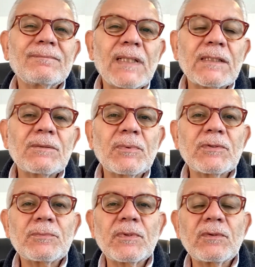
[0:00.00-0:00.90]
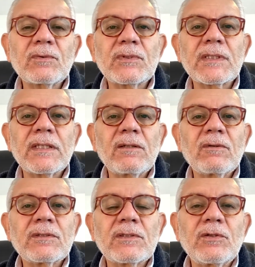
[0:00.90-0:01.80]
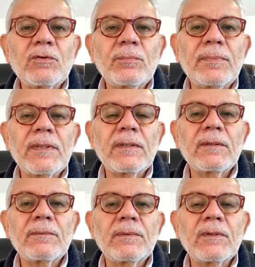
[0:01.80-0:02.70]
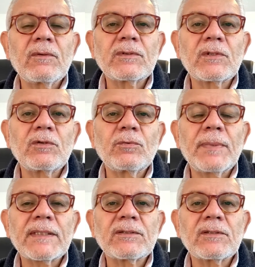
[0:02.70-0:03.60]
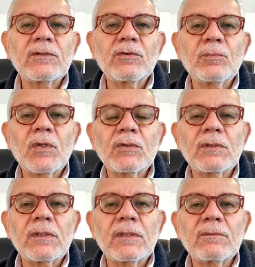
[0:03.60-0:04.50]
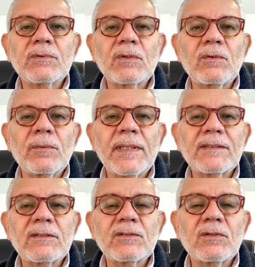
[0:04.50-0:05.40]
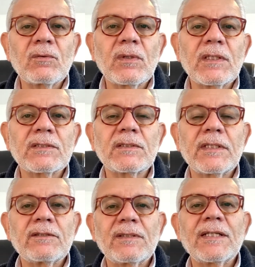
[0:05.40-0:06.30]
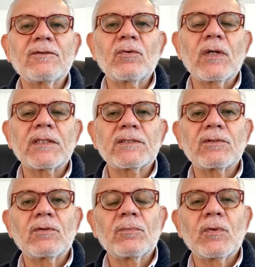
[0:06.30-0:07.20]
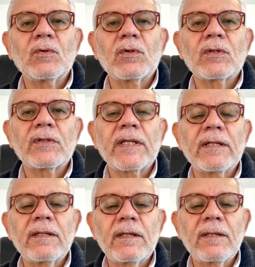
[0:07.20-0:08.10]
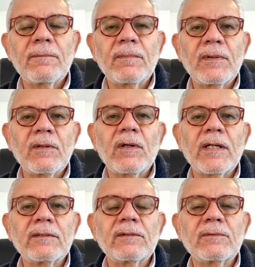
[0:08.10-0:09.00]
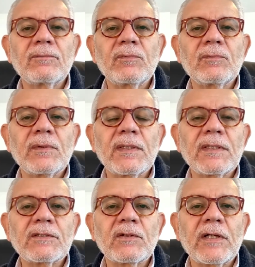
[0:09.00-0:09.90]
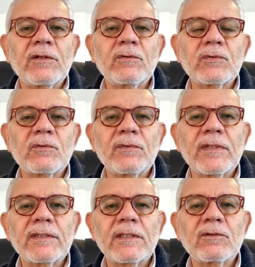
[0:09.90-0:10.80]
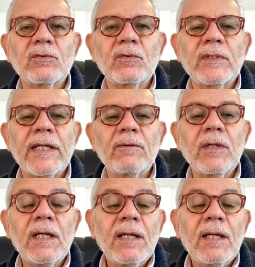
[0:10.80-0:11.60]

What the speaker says: I suppose you could say, it's a new, it's a new battery, new mod. So the batteries, will last tend to last, more than, and as you get the use of it, they tend to go down.